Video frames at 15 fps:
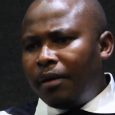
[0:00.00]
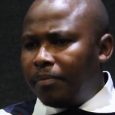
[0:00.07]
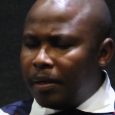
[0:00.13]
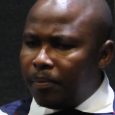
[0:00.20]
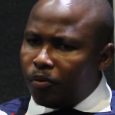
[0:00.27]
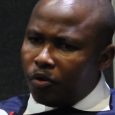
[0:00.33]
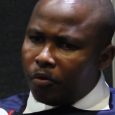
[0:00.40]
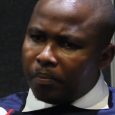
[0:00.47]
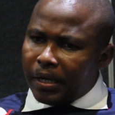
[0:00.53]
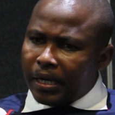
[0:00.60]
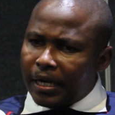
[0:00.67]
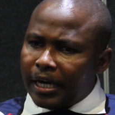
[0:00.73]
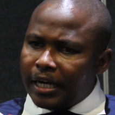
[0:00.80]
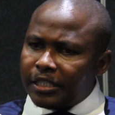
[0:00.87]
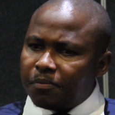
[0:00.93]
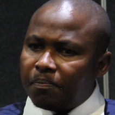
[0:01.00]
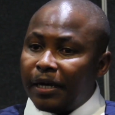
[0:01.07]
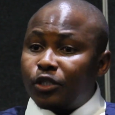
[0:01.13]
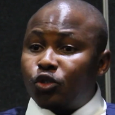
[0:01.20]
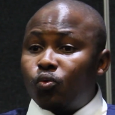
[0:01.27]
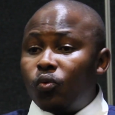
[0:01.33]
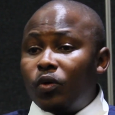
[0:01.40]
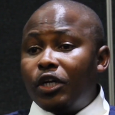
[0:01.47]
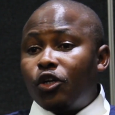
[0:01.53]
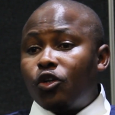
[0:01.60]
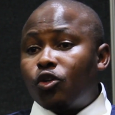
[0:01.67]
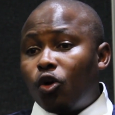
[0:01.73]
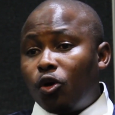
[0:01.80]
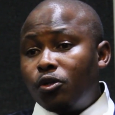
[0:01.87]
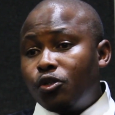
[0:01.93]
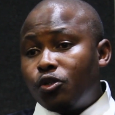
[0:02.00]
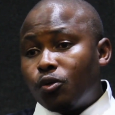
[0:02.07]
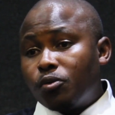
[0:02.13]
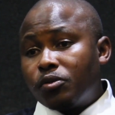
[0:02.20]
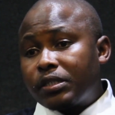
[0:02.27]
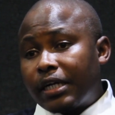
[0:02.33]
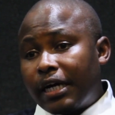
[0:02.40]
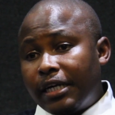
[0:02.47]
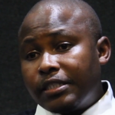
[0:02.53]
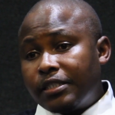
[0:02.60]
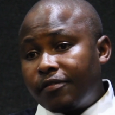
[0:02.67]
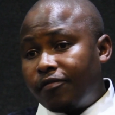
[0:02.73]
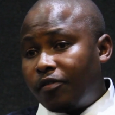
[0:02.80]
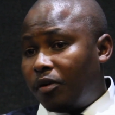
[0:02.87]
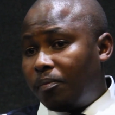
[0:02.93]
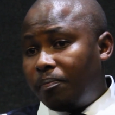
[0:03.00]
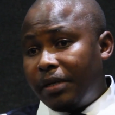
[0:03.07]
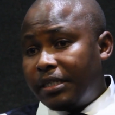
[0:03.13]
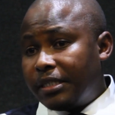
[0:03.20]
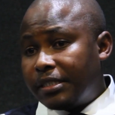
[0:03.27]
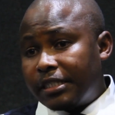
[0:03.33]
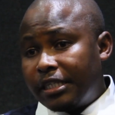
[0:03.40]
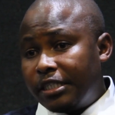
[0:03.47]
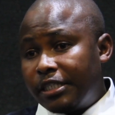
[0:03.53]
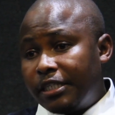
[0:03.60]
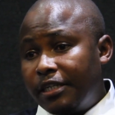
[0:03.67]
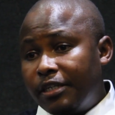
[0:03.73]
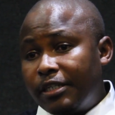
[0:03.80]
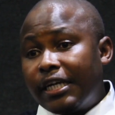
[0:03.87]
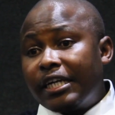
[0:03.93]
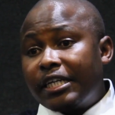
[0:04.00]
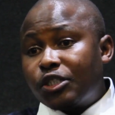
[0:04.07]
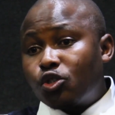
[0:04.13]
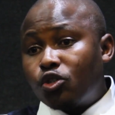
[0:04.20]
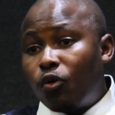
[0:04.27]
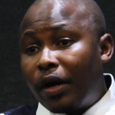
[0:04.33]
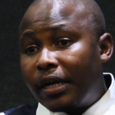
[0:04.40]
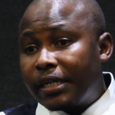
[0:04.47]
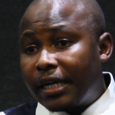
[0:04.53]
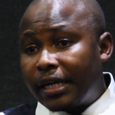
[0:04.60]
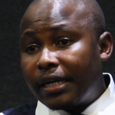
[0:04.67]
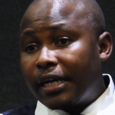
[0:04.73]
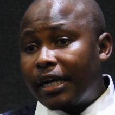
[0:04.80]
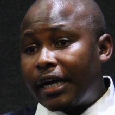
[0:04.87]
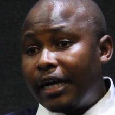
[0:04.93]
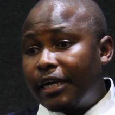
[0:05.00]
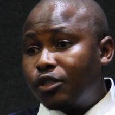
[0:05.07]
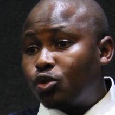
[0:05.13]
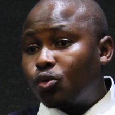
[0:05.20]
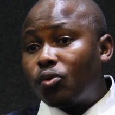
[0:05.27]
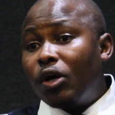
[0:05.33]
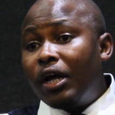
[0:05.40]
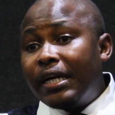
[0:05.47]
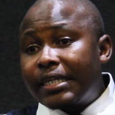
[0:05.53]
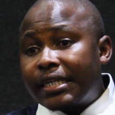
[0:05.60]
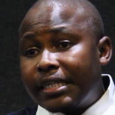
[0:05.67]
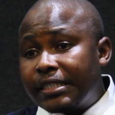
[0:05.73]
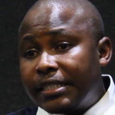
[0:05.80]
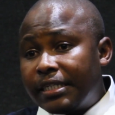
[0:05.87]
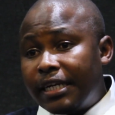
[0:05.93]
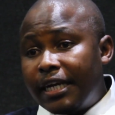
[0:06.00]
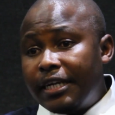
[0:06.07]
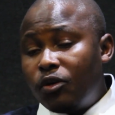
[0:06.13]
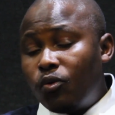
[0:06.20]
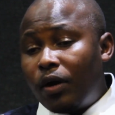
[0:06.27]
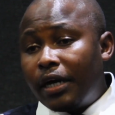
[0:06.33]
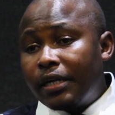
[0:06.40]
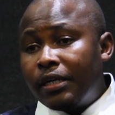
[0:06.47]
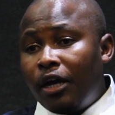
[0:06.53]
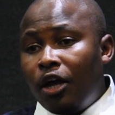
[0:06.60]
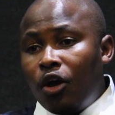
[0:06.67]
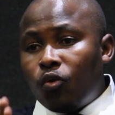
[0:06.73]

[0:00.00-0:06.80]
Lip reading: People bring guns, but we don't use guns for bad intention. There is no one carrying a gun to threaten anyone.